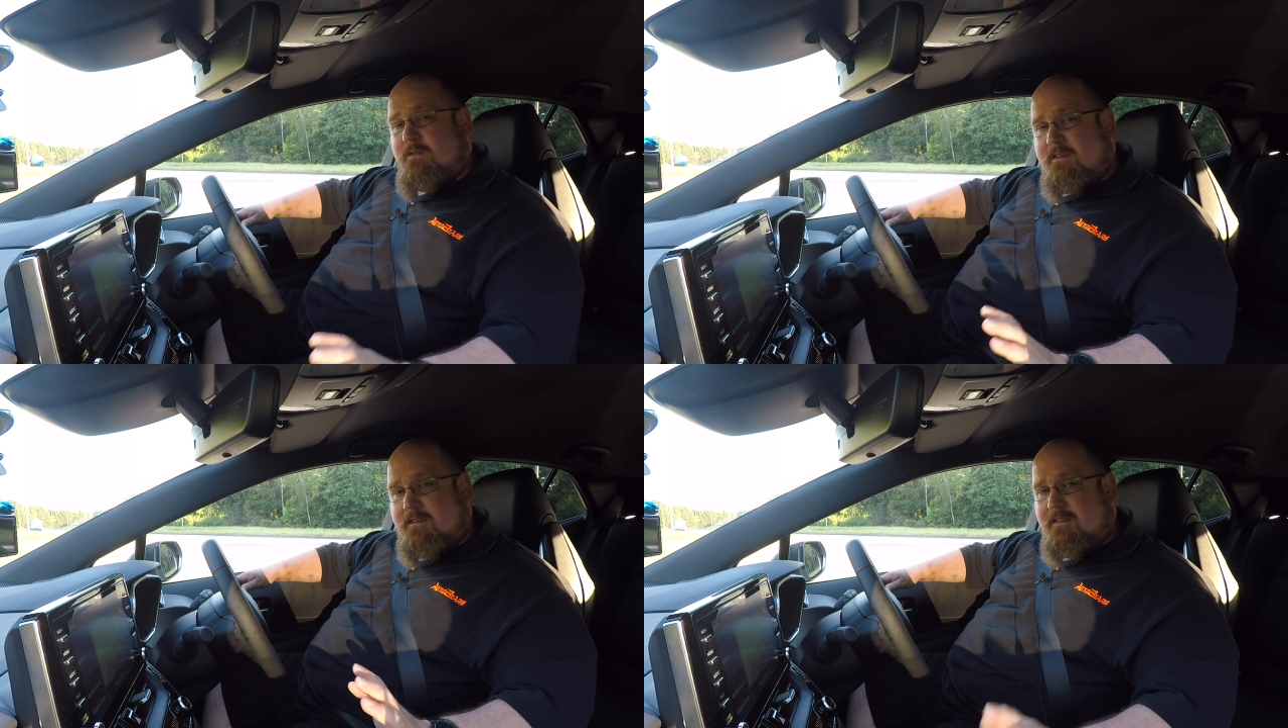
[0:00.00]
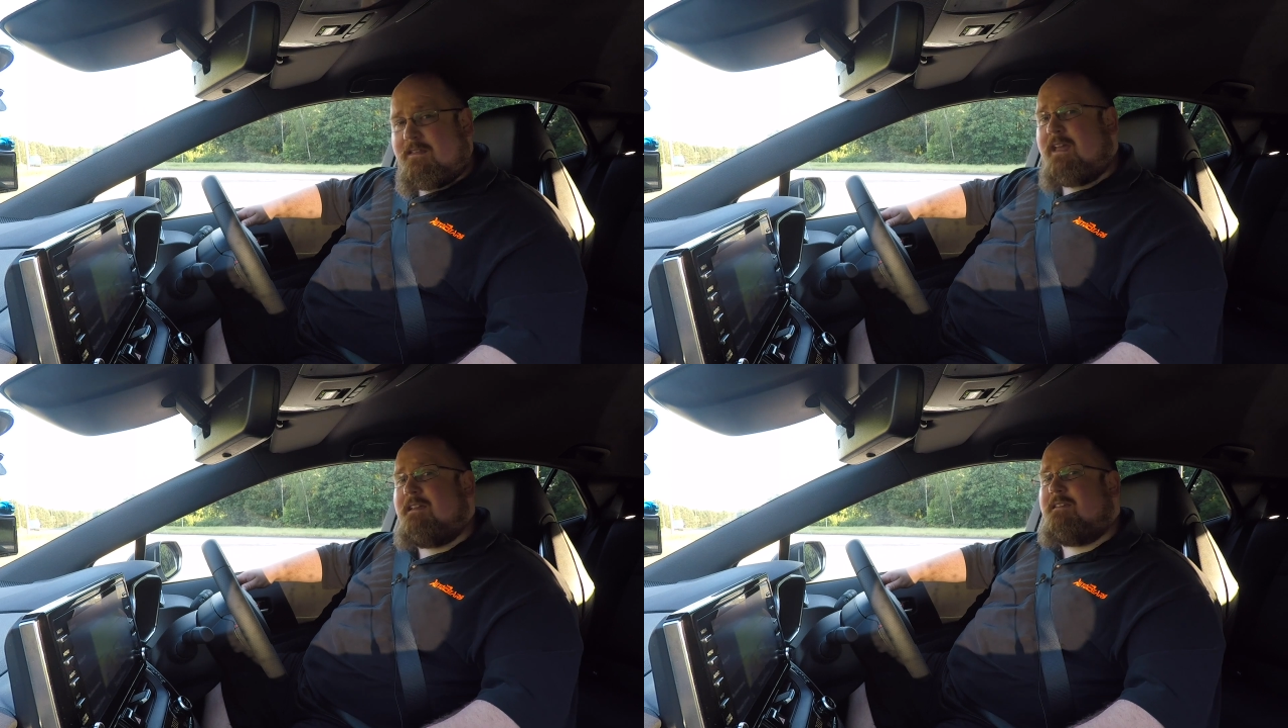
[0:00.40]

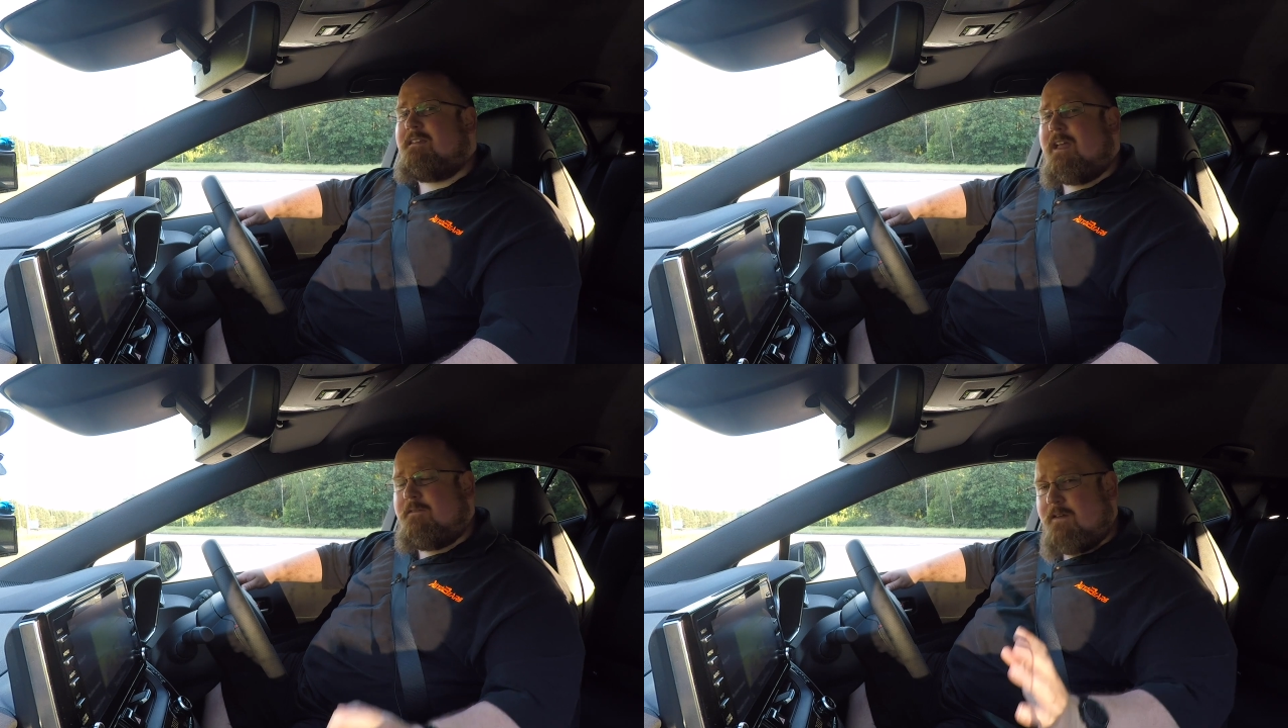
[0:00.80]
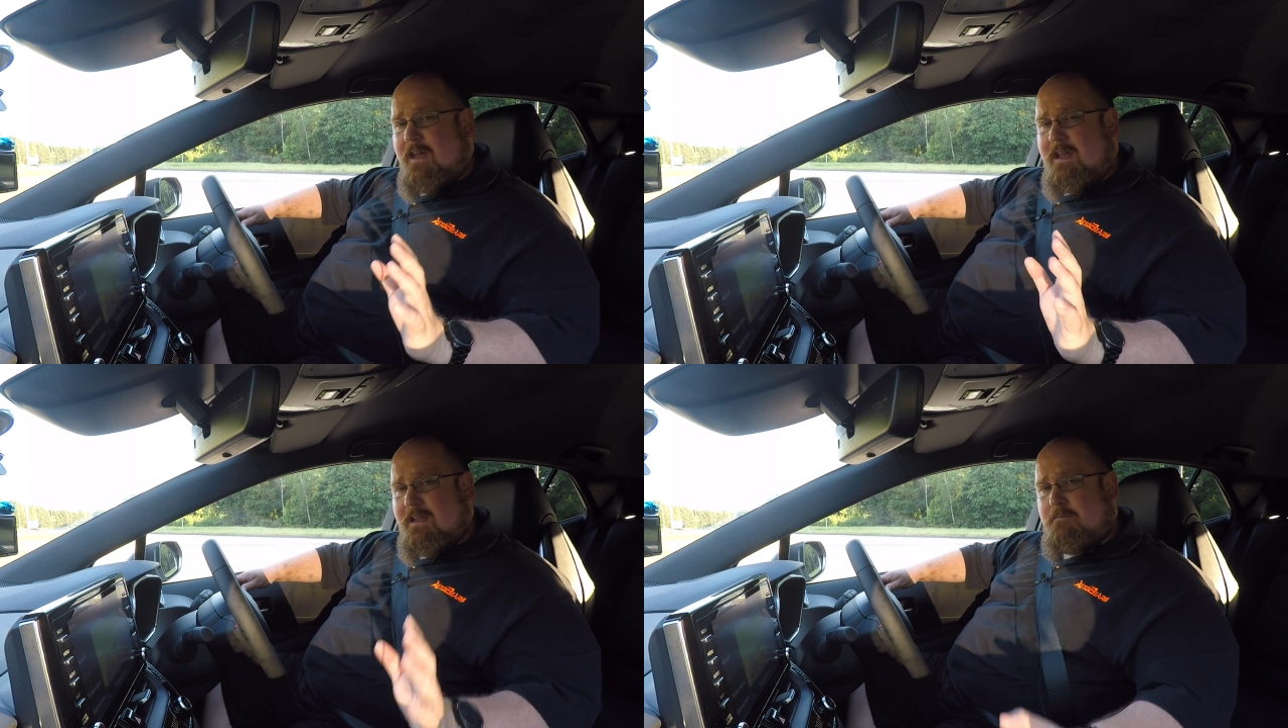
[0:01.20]
Stay safe,
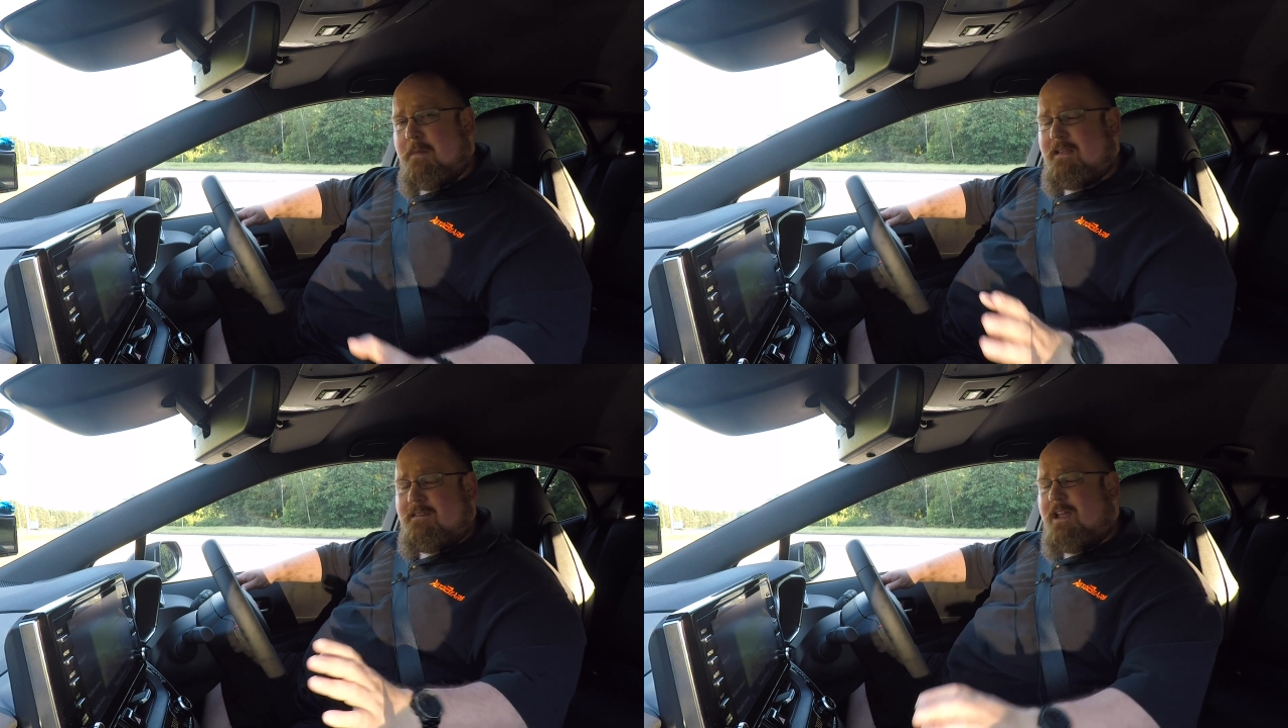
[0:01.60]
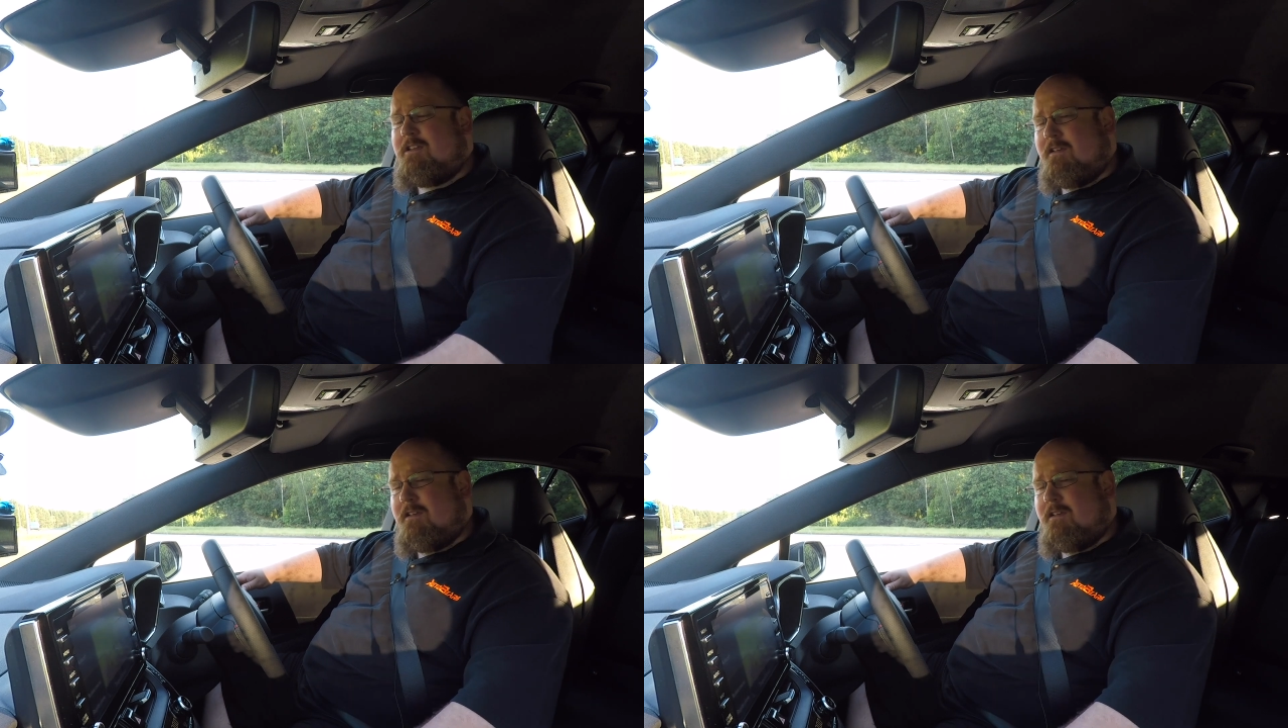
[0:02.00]
maintain